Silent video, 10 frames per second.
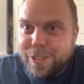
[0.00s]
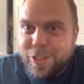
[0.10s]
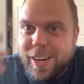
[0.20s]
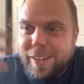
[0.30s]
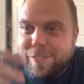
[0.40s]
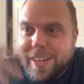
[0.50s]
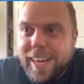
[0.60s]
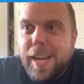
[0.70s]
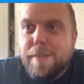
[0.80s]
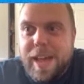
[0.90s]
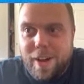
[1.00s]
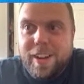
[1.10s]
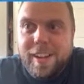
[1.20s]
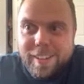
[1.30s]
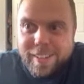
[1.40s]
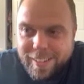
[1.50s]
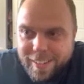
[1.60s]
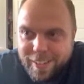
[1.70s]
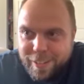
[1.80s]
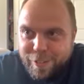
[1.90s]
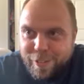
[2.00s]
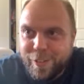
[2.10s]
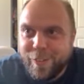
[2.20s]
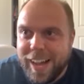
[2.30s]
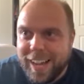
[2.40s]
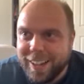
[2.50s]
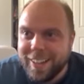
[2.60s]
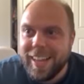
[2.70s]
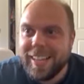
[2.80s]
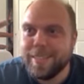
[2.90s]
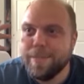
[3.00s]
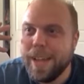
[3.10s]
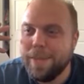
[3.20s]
trying to forget about it for a while. That's my